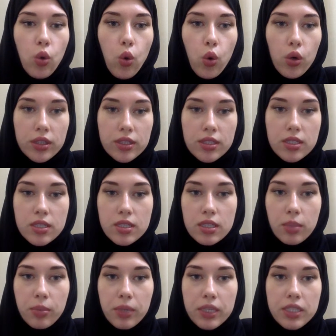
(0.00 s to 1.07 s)
courts,
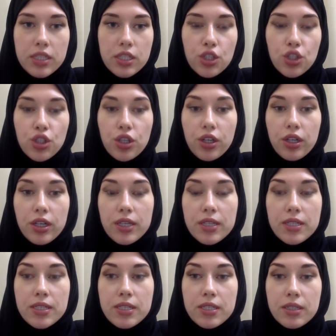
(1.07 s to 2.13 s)
the procedure
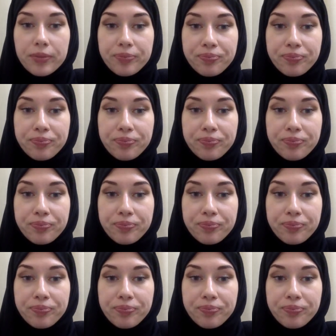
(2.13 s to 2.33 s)
is